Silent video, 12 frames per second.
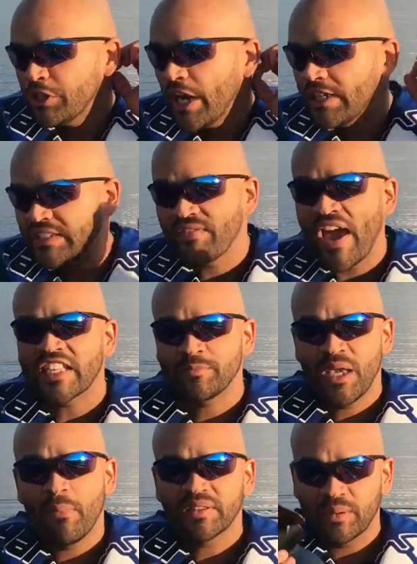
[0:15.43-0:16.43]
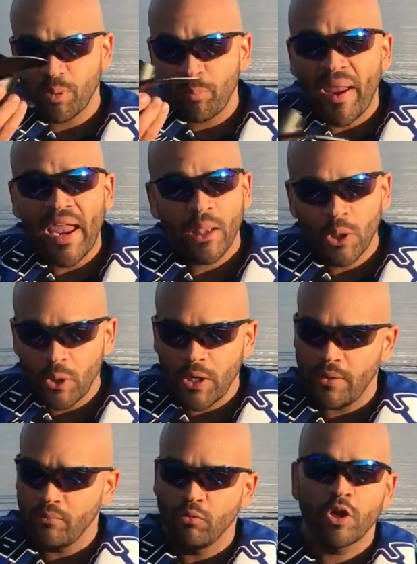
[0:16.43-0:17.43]
you guys have asked me about the propeller
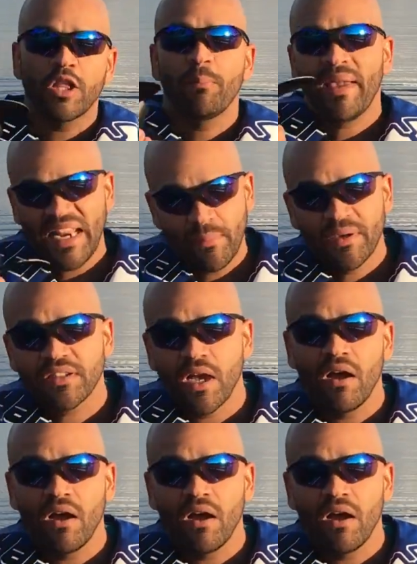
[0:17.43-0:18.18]
and what are the benefits